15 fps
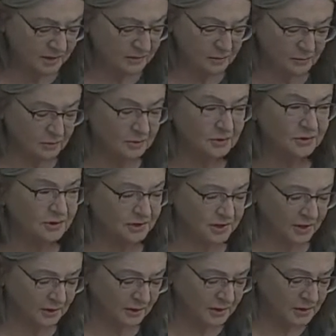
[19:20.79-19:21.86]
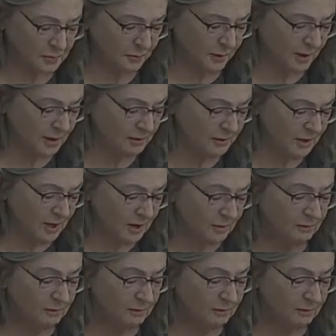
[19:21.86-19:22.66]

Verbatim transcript: and cooled to darkest brown,